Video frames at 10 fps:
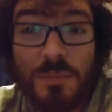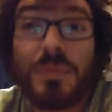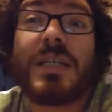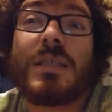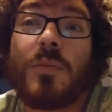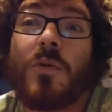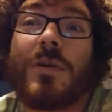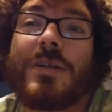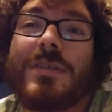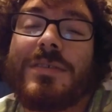big
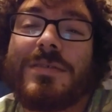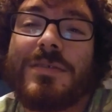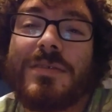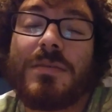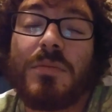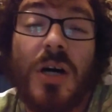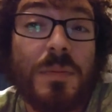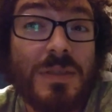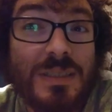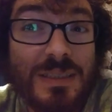spoiler,
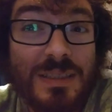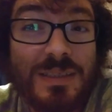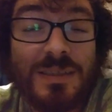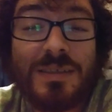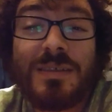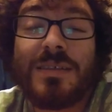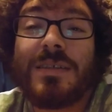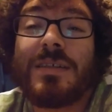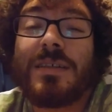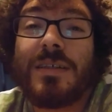Palpatine
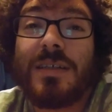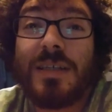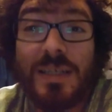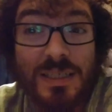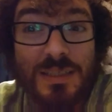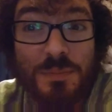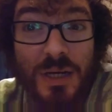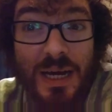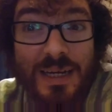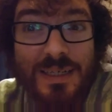is
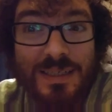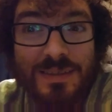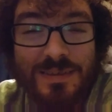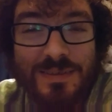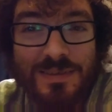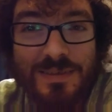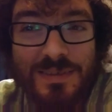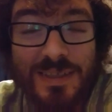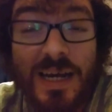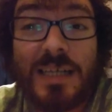back,
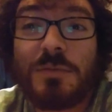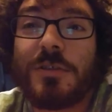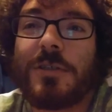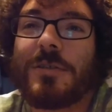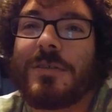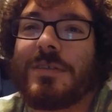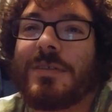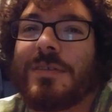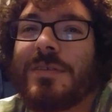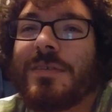has returned.
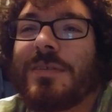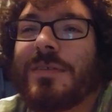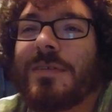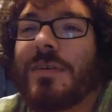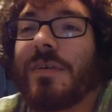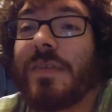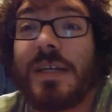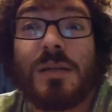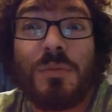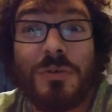The
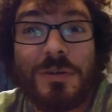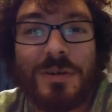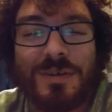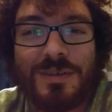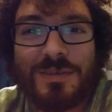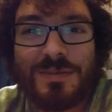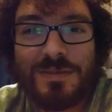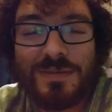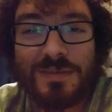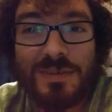Emperor
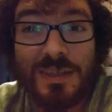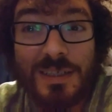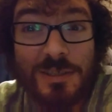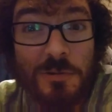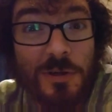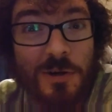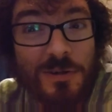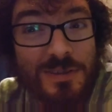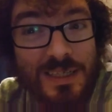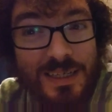is no
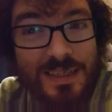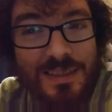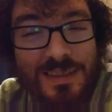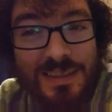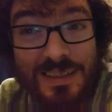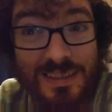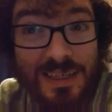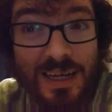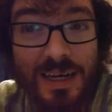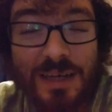longer dead. He's
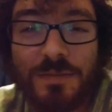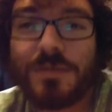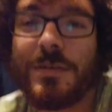alive.